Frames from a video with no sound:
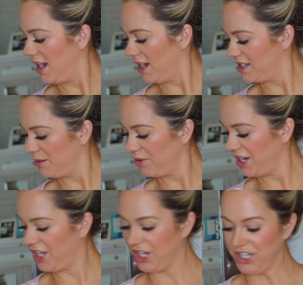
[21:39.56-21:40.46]
I did
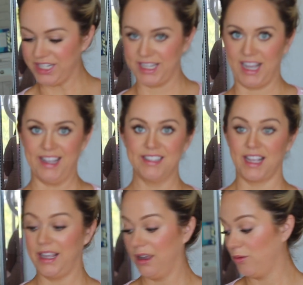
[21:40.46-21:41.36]
pretty good, guys.
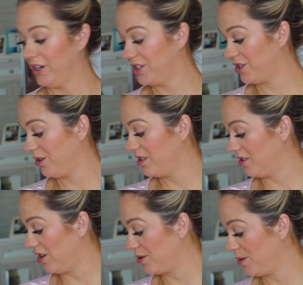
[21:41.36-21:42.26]
I can't wait to show you this
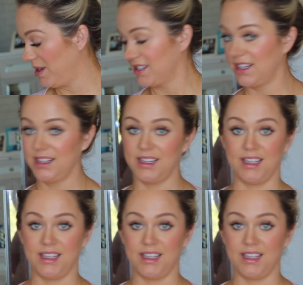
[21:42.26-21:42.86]
laundry basket.